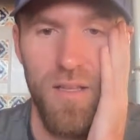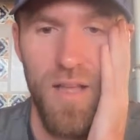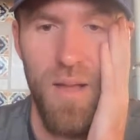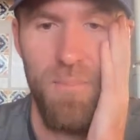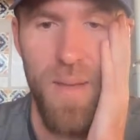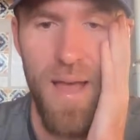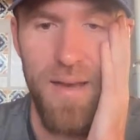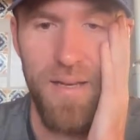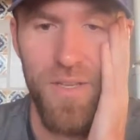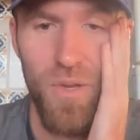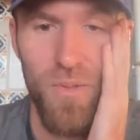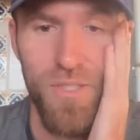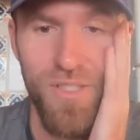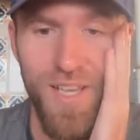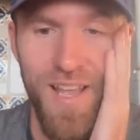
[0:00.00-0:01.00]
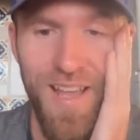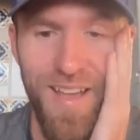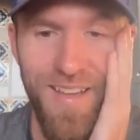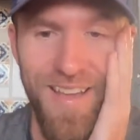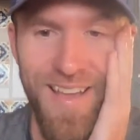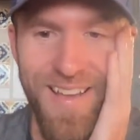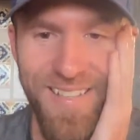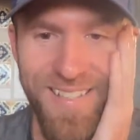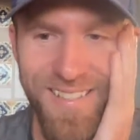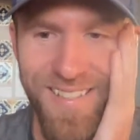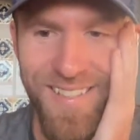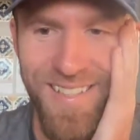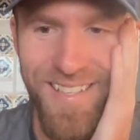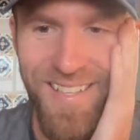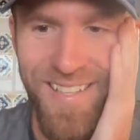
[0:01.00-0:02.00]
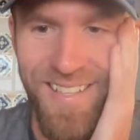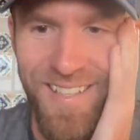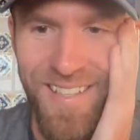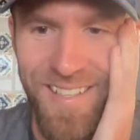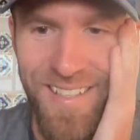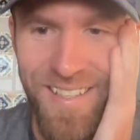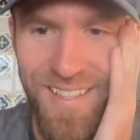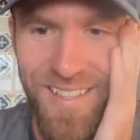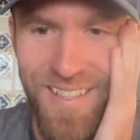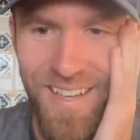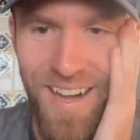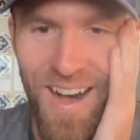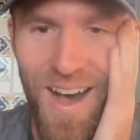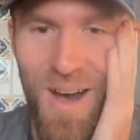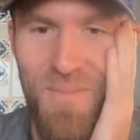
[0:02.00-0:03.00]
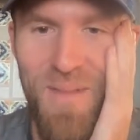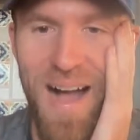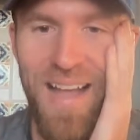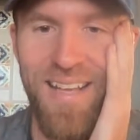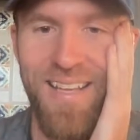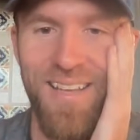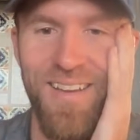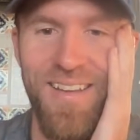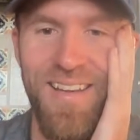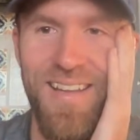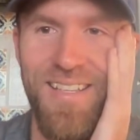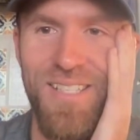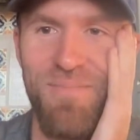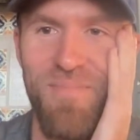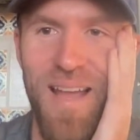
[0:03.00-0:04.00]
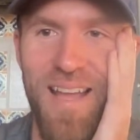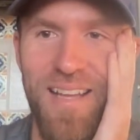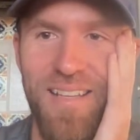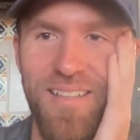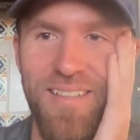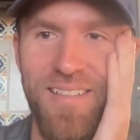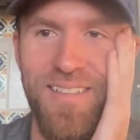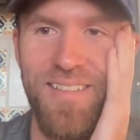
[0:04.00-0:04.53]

Abed, are you serious? Oh my goodness, mate.